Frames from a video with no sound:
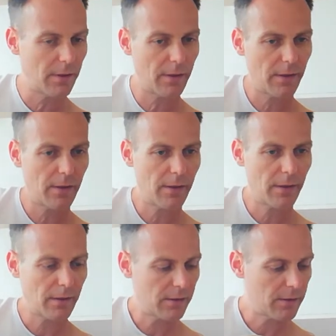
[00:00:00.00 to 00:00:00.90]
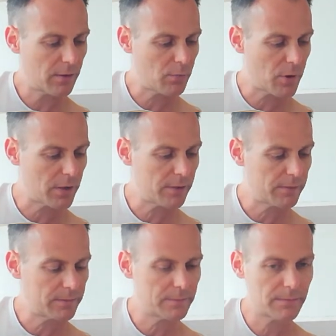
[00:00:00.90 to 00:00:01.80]
This
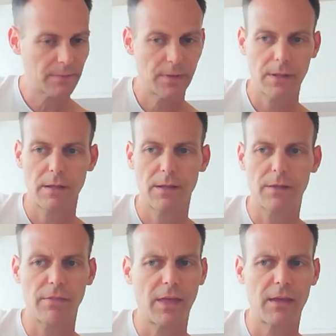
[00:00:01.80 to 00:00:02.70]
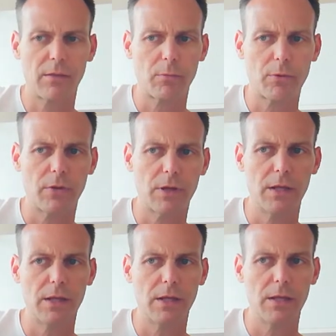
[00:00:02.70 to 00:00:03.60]
one, and I think it was an
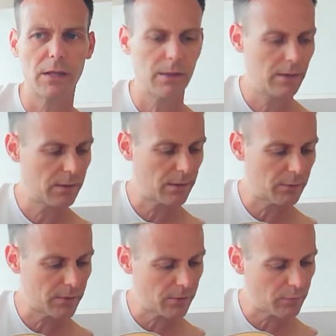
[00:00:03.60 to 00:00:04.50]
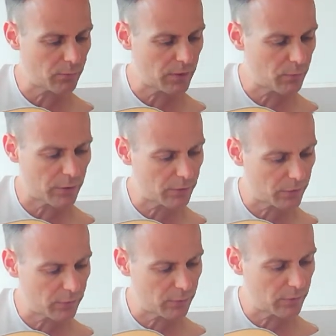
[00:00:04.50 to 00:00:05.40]
E. No, this one is
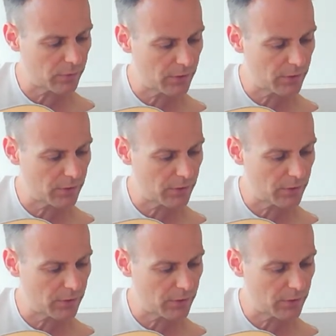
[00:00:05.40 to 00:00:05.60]
not good.